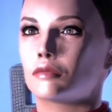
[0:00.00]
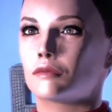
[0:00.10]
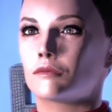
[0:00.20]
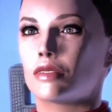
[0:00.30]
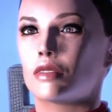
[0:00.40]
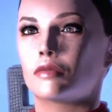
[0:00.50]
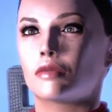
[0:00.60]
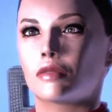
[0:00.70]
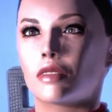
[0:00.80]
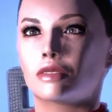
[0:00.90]
Many
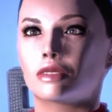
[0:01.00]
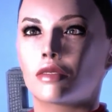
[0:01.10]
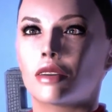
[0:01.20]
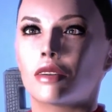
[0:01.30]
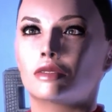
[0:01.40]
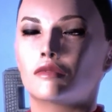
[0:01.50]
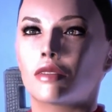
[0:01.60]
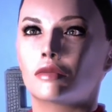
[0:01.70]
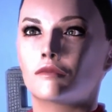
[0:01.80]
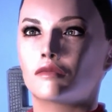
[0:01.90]
details are still
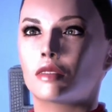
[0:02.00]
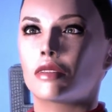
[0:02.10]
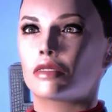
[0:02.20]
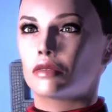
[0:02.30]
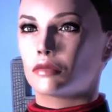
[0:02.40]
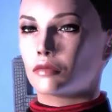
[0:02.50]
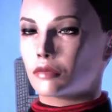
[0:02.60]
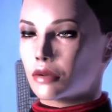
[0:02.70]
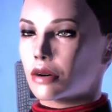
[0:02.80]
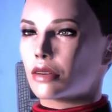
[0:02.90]
classified, I'm afraid.
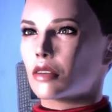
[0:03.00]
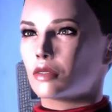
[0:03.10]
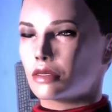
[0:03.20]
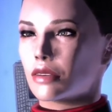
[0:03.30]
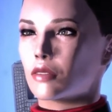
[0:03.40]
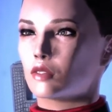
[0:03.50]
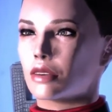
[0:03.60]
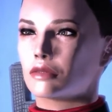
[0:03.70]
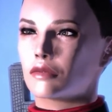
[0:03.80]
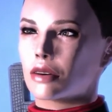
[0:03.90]
I can tell you
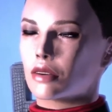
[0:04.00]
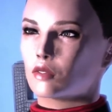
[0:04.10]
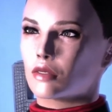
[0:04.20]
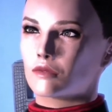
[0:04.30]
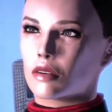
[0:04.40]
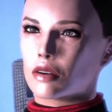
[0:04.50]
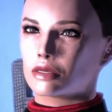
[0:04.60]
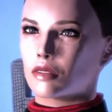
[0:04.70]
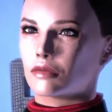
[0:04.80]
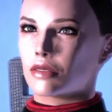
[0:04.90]
she's a fine ship and
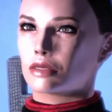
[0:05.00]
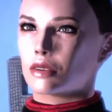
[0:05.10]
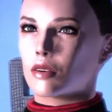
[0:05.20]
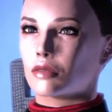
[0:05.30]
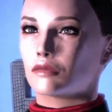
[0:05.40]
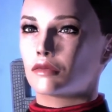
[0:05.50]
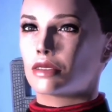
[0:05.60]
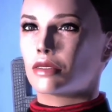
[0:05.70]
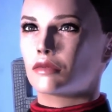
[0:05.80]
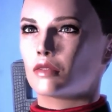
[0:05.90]
has the best crew I've ever
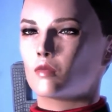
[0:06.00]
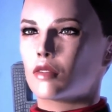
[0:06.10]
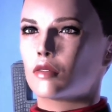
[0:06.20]
served with.